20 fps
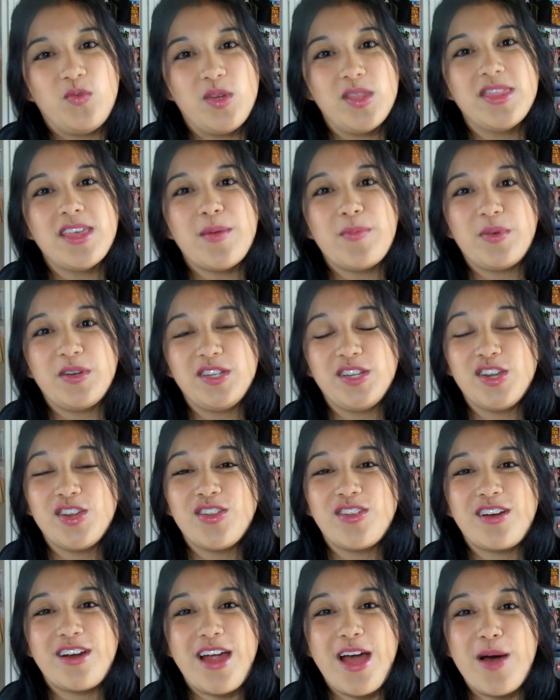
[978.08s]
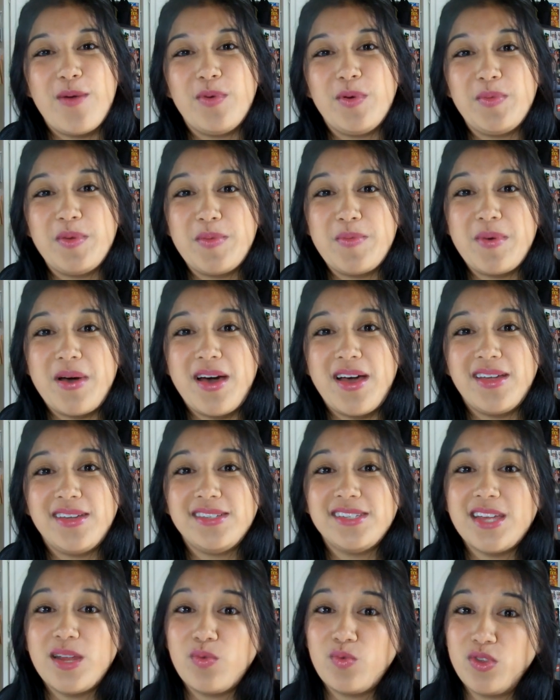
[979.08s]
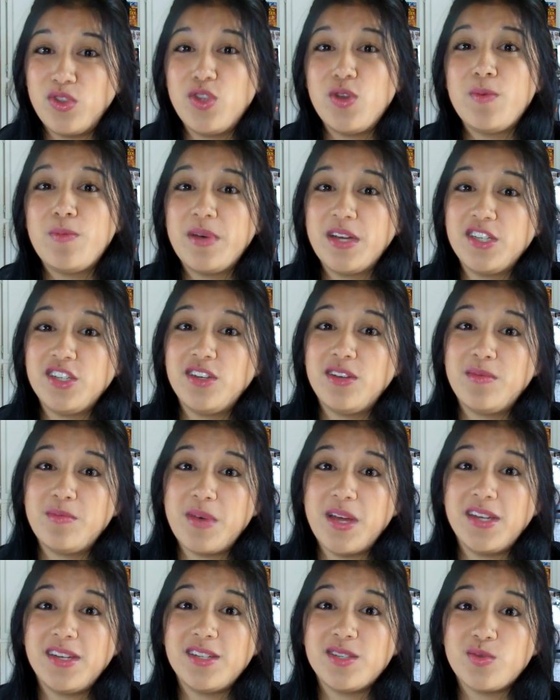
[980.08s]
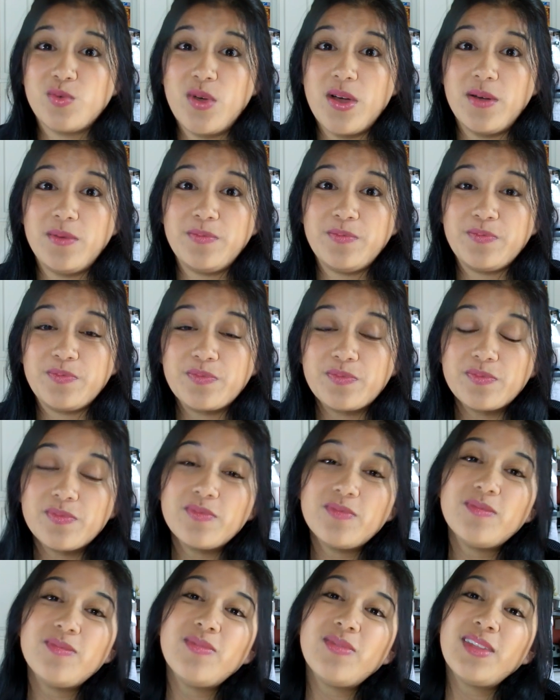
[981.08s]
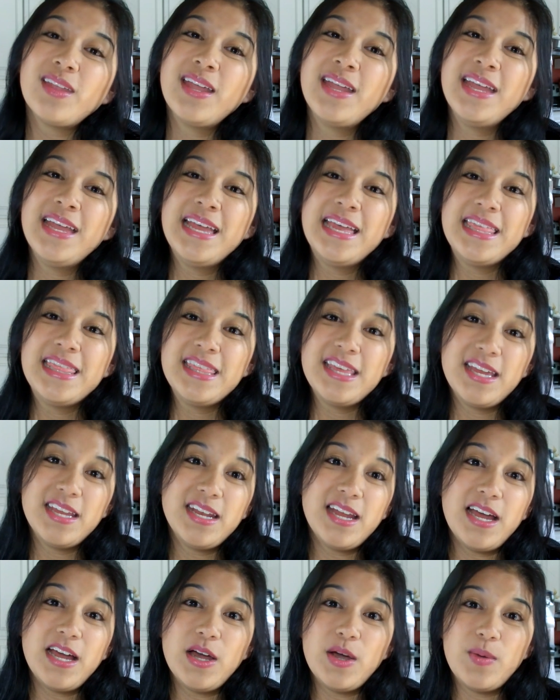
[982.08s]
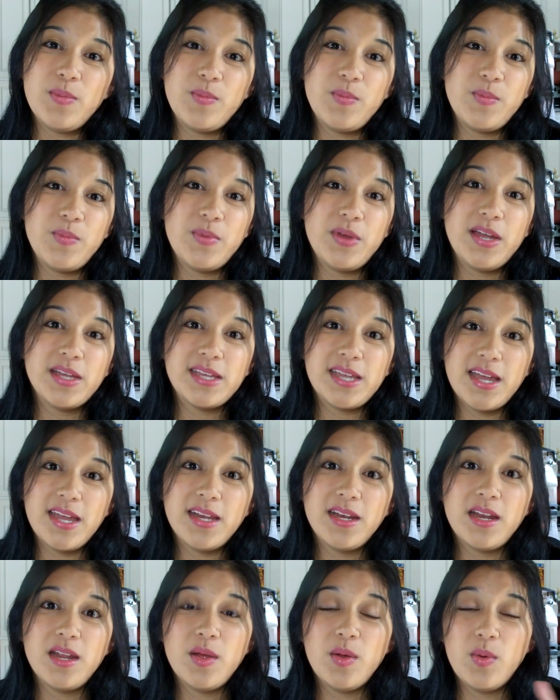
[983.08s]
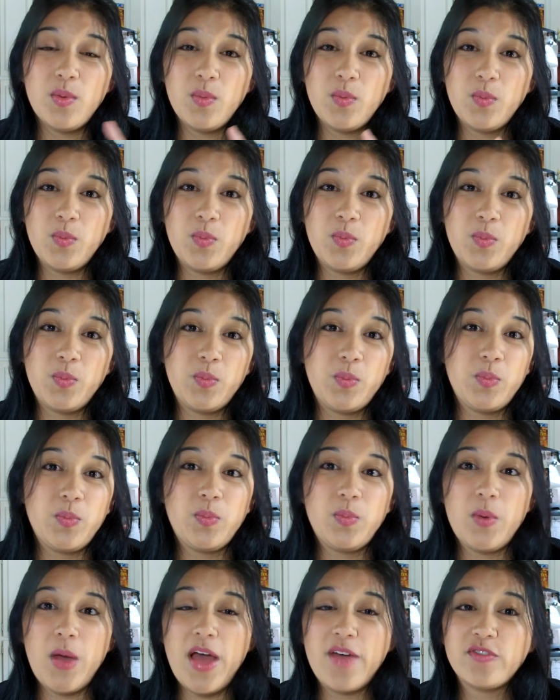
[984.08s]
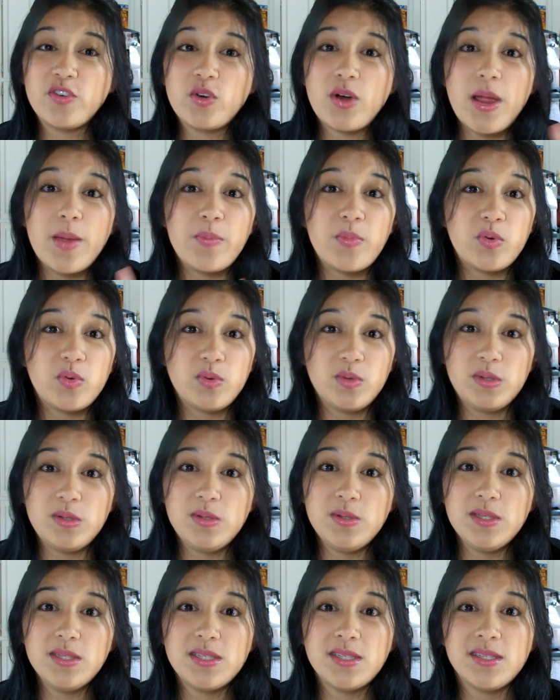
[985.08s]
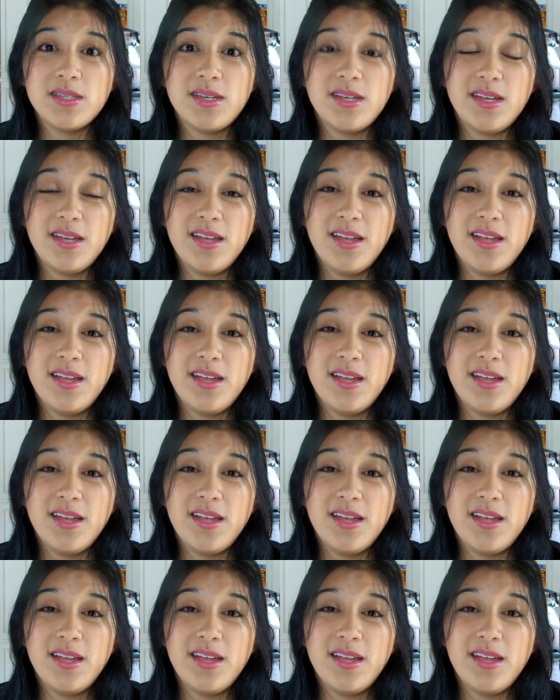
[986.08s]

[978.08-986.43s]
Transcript: with that particular album in mind, and with your budget in mind as well. Then again, after I peruse,